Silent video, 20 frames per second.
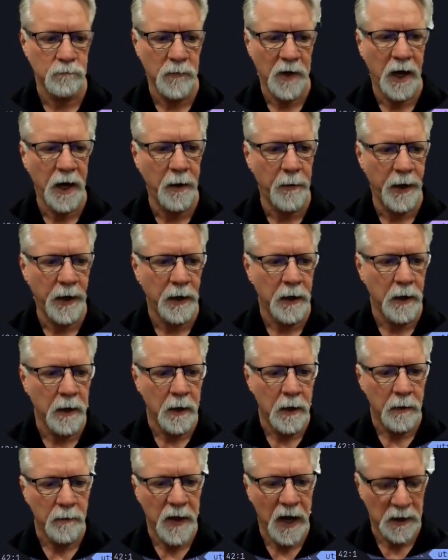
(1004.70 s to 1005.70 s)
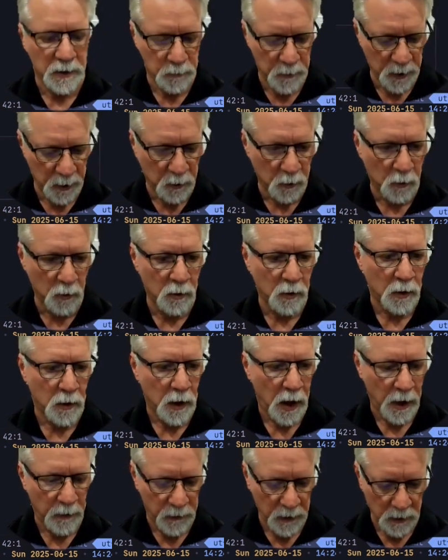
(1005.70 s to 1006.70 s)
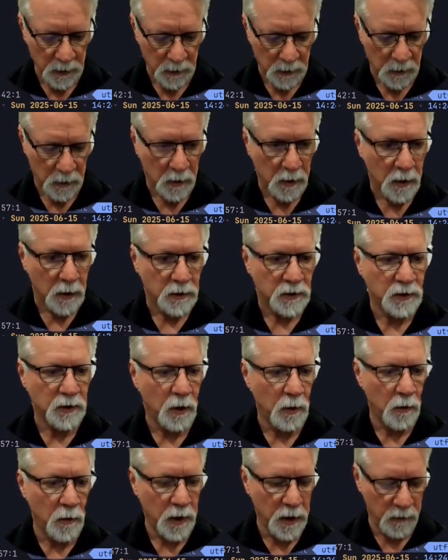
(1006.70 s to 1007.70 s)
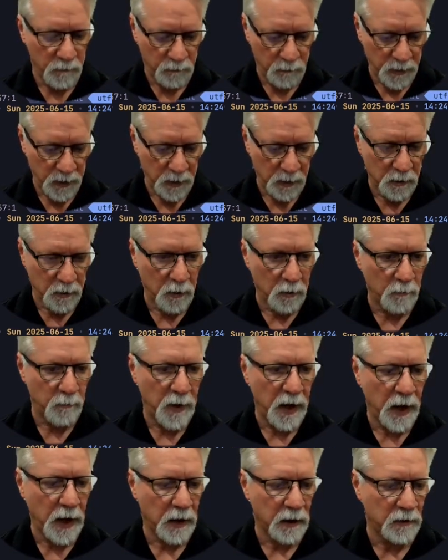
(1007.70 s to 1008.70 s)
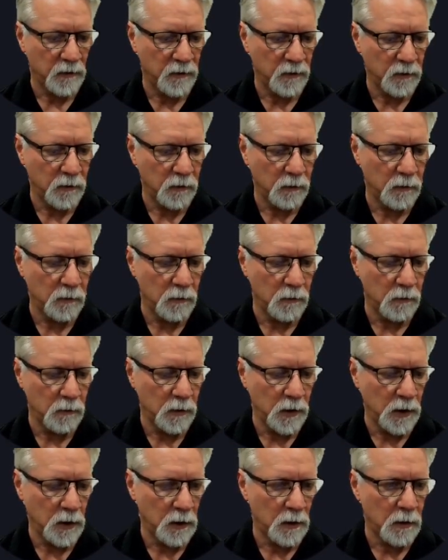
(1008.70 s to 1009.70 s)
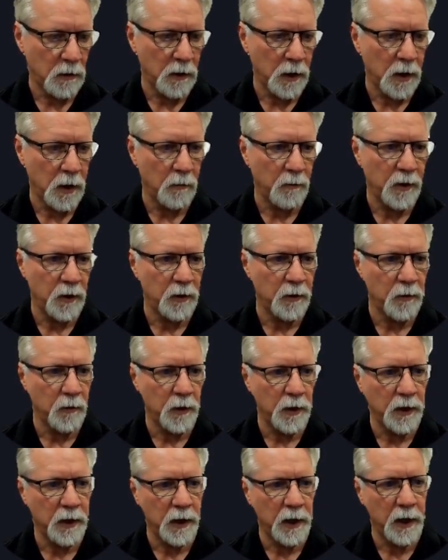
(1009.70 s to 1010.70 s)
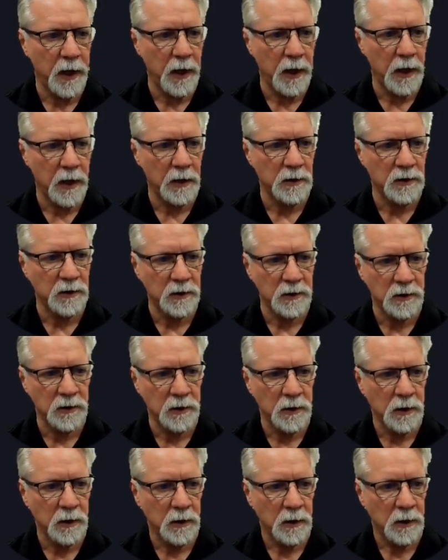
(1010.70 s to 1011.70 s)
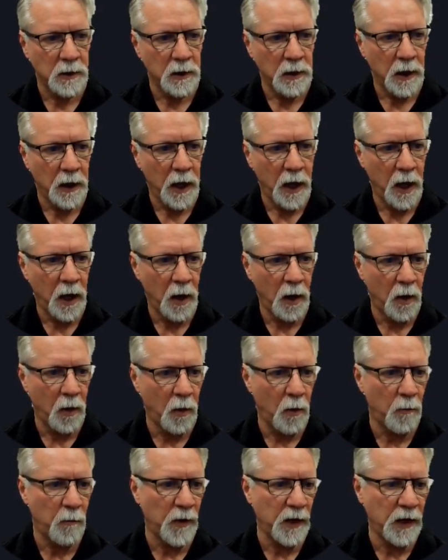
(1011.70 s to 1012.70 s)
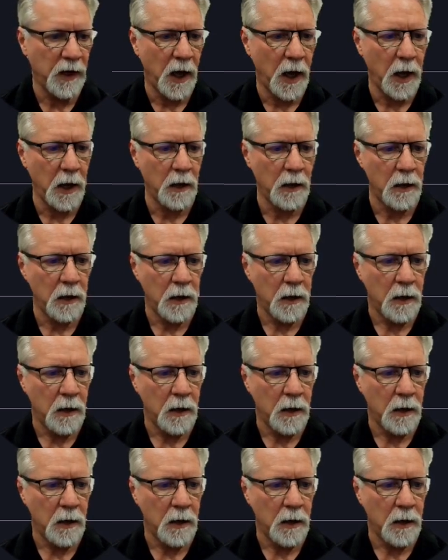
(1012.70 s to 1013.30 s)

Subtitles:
Anyway, that's pretty cool, I think. So if we go back to here and we do a gits help again,